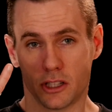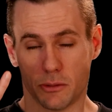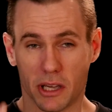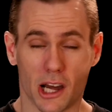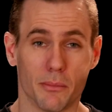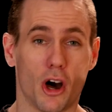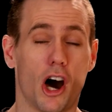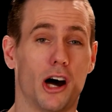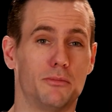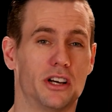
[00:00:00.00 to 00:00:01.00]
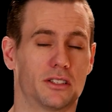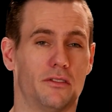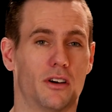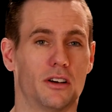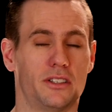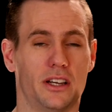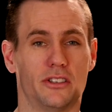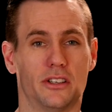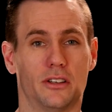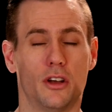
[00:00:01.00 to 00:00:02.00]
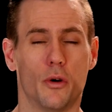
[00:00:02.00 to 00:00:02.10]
to become the object of our attention.